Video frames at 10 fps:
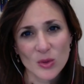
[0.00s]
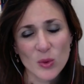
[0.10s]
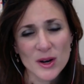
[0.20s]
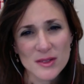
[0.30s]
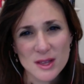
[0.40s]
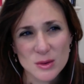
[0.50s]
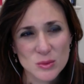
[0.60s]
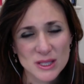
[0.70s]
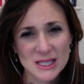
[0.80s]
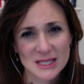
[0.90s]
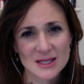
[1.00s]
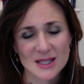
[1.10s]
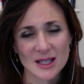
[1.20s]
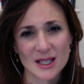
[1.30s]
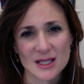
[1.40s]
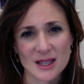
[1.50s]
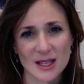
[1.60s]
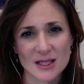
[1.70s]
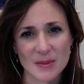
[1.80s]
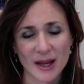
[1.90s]
one of the really insidious
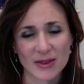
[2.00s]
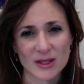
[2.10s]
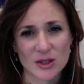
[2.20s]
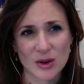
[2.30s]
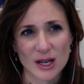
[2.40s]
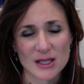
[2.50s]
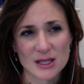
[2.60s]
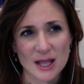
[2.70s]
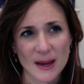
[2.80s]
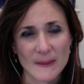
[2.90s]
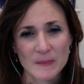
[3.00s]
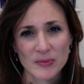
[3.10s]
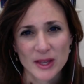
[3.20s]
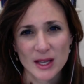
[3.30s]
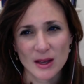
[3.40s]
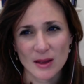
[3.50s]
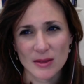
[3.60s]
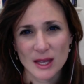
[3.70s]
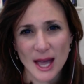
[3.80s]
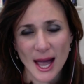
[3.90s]
things about this craze is that it,
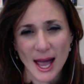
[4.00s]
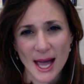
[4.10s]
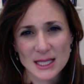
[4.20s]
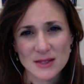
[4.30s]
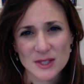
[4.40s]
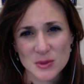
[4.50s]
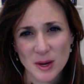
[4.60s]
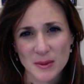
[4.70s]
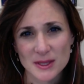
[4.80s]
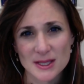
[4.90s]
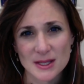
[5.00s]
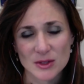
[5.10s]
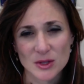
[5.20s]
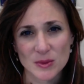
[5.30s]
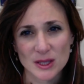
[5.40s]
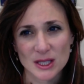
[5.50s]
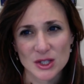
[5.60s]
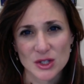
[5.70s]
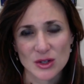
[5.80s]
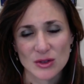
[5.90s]
the a- activists were able to, to
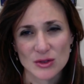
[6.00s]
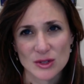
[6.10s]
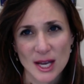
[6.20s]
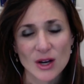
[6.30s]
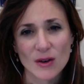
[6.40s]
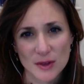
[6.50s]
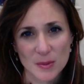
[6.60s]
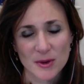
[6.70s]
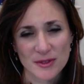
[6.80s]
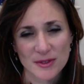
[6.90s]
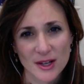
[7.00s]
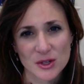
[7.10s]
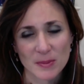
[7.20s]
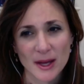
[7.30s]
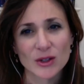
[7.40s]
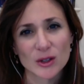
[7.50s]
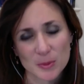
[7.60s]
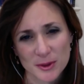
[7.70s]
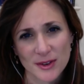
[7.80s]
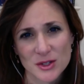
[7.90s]
really take over the profession medical
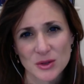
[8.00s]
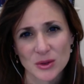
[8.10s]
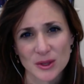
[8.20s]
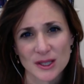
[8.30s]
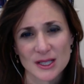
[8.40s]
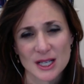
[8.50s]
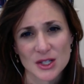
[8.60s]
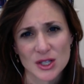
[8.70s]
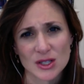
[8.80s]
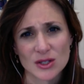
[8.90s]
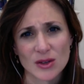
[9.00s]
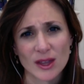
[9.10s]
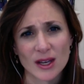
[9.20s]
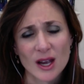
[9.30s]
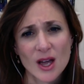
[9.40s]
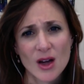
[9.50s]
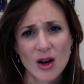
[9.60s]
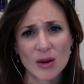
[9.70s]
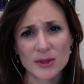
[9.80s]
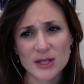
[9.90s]
professional organization so that
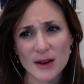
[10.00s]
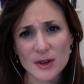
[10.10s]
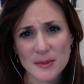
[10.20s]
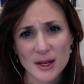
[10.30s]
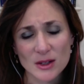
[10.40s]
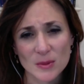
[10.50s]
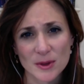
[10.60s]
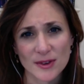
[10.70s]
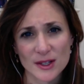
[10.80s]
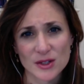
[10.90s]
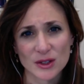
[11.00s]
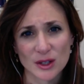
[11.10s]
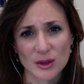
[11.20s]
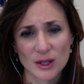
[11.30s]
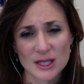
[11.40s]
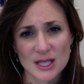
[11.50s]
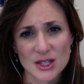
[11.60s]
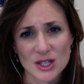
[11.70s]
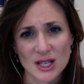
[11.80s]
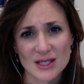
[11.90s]
almost every medical professional
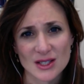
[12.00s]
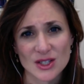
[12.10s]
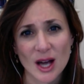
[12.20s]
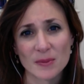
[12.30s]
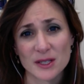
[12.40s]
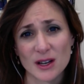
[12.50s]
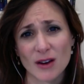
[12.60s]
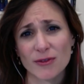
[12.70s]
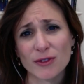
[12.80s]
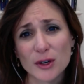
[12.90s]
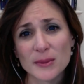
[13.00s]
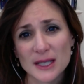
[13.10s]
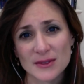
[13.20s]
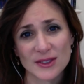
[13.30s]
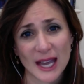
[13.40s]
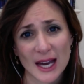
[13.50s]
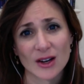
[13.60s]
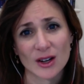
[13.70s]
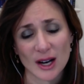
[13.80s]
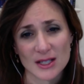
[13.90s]
organization has adopted affirmative
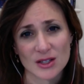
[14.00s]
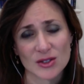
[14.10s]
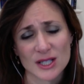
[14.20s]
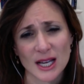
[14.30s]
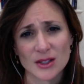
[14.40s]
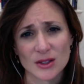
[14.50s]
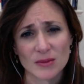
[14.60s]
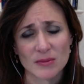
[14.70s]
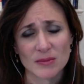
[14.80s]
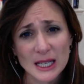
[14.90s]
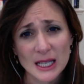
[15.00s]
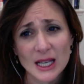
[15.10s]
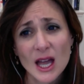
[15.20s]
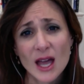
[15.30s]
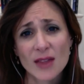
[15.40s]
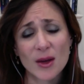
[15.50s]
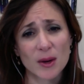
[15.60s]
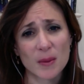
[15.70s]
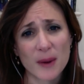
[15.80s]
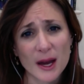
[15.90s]
care as their standard meaning that
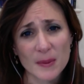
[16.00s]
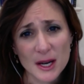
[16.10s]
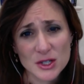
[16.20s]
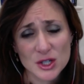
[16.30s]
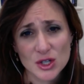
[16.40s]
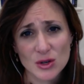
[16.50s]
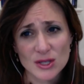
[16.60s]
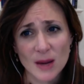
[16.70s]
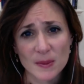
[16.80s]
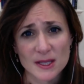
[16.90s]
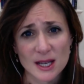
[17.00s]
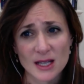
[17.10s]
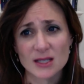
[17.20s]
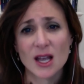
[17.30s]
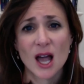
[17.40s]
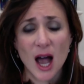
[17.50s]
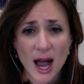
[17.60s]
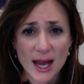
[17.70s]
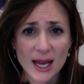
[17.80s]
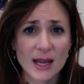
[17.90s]
when a pa- patient shows up and says
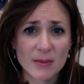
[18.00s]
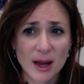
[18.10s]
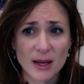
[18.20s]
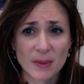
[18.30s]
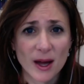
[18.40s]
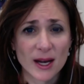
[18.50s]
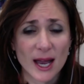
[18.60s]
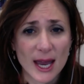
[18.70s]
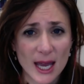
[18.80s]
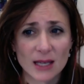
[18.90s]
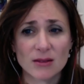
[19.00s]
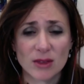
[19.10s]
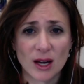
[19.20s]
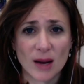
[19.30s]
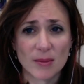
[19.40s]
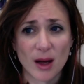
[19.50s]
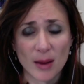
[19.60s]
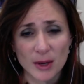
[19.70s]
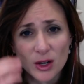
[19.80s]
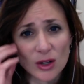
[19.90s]
I hate my body. I hate that I'm
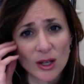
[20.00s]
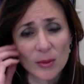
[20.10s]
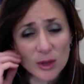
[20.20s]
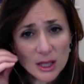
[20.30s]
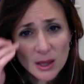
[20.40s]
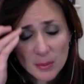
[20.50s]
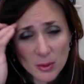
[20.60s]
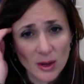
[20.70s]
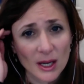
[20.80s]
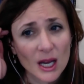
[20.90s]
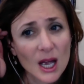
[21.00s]
I'm a girl. I'm really a boy